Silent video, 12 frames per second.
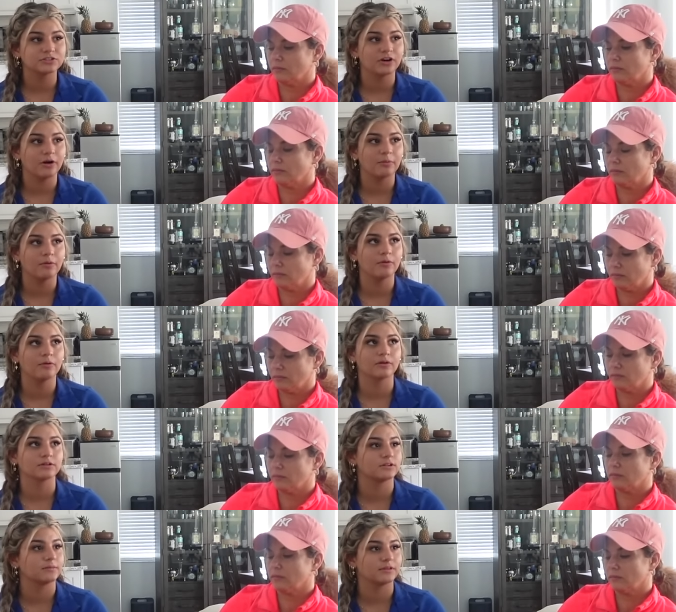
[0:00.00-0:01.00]
Speaker 1: trouble
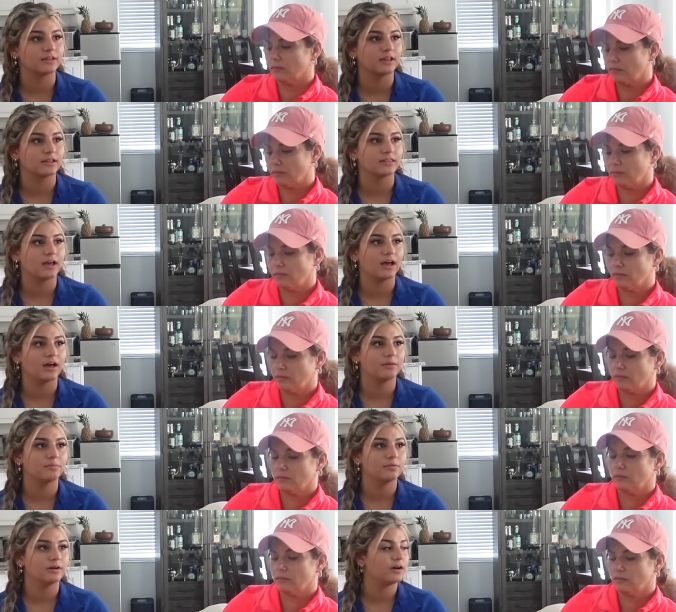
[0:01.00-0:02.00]
or something like
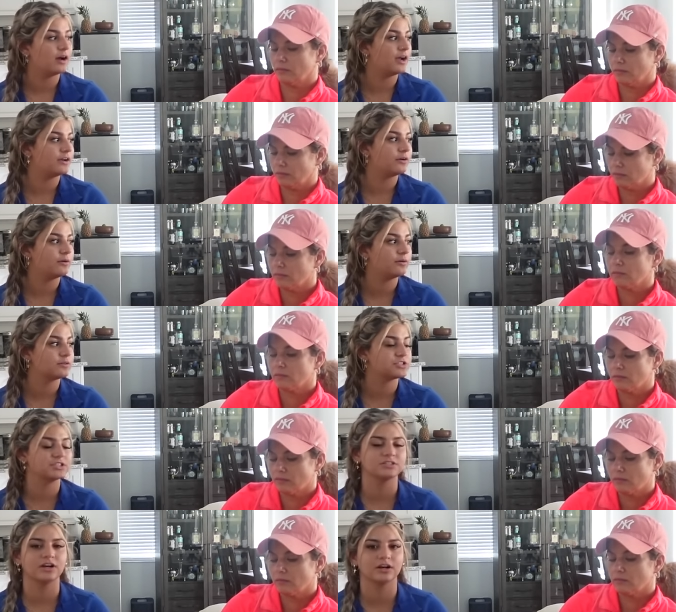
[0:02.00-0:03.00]
that but i know
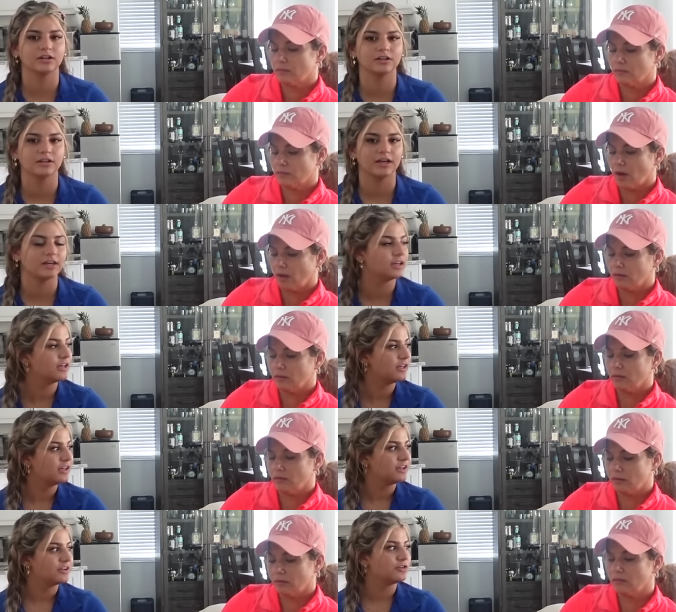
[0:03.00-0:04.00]
she's not gonna like
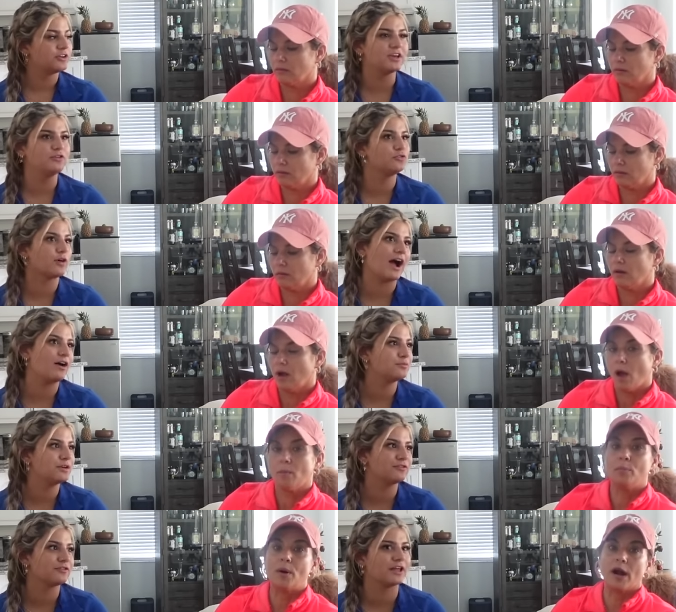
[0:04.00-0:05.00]
ground
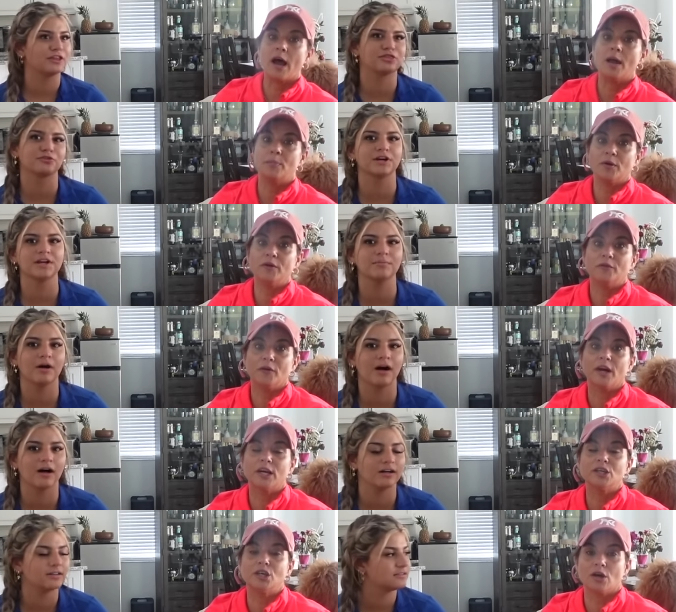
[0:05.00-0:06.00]
me for but like, i
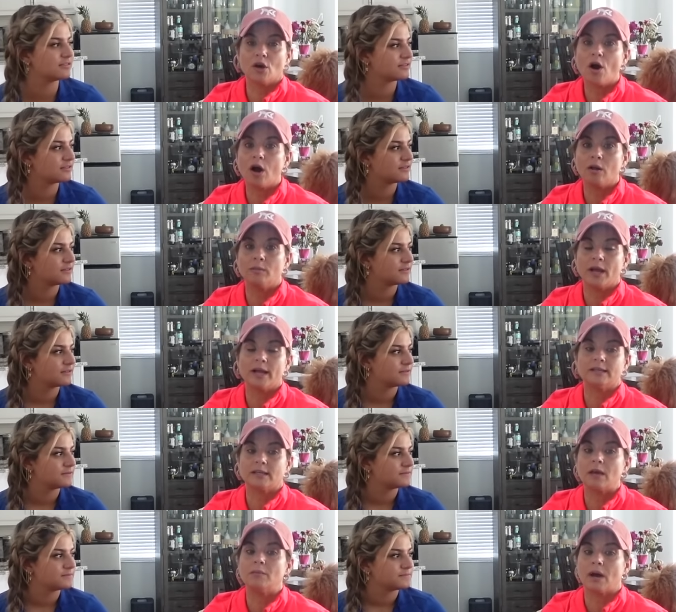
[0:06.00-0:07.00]
prefer months. she
Speaker 2: call me and
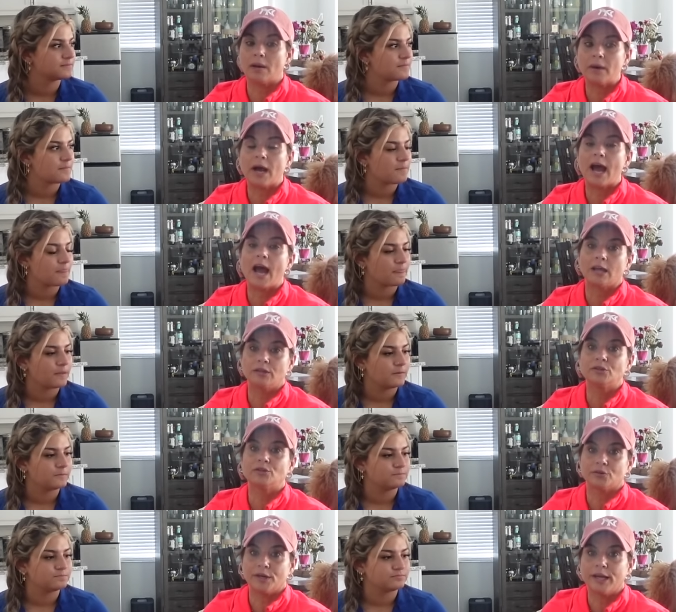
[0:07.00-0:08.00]
say mama i
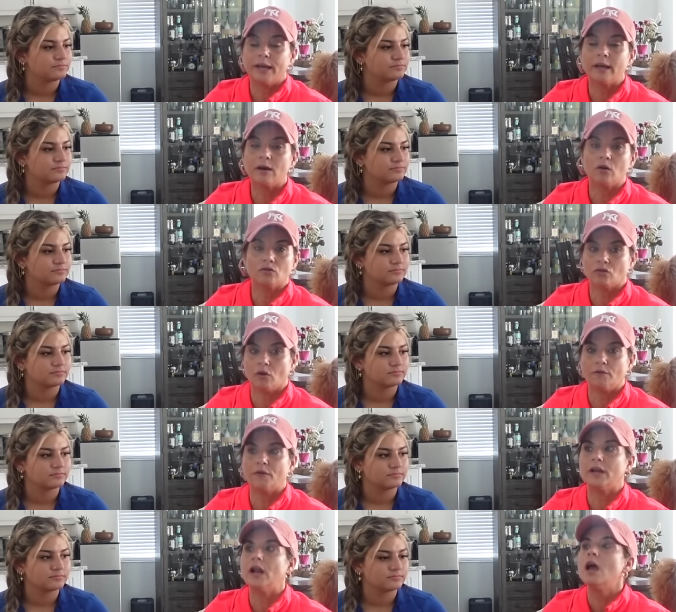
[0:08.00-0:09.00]
drink or
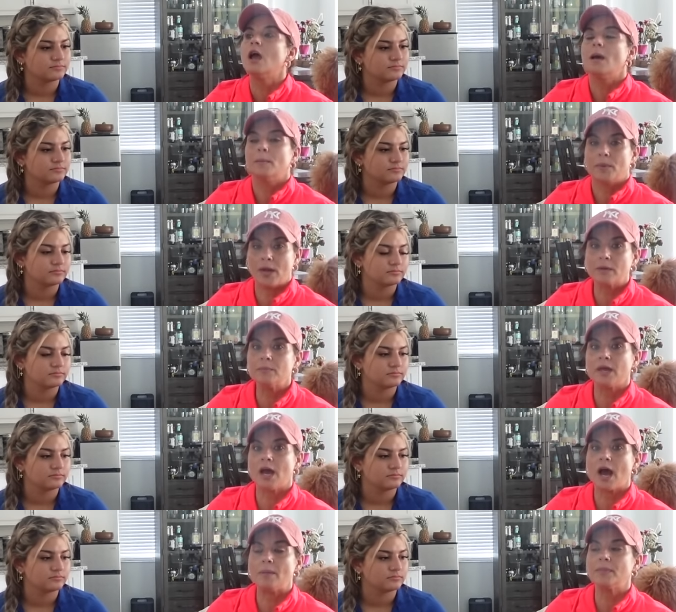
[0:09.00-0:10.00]
something pick
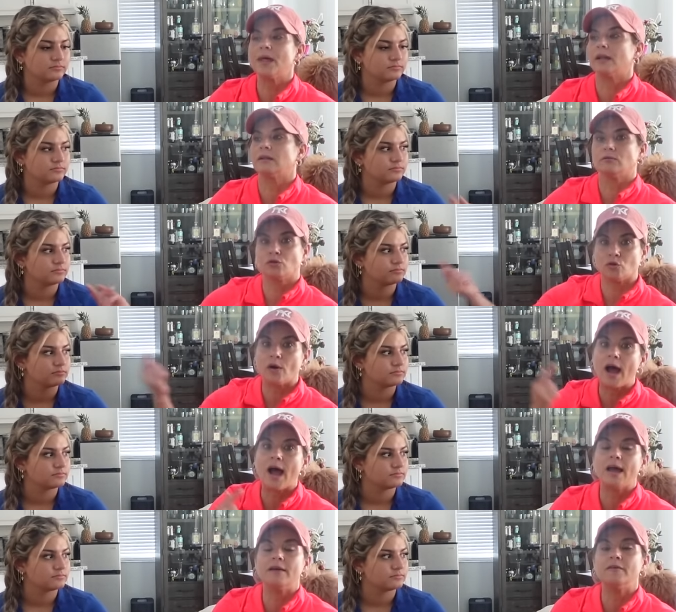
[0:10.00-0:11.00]
me up that
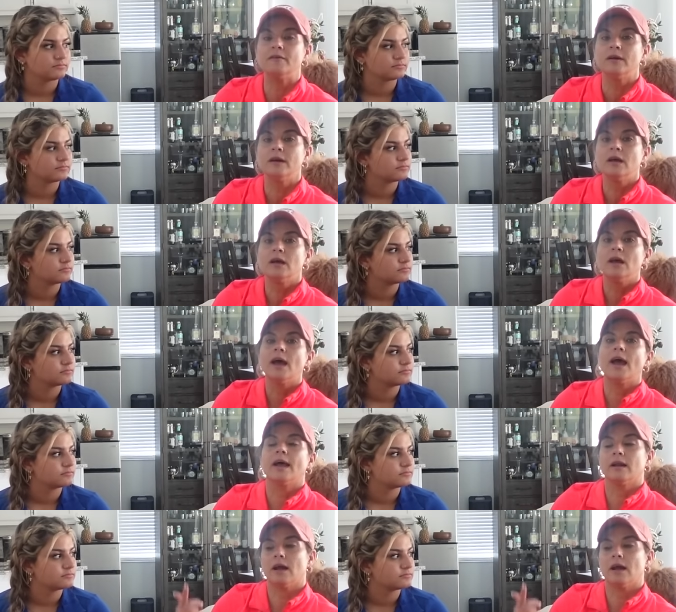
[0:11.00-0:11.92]
drive and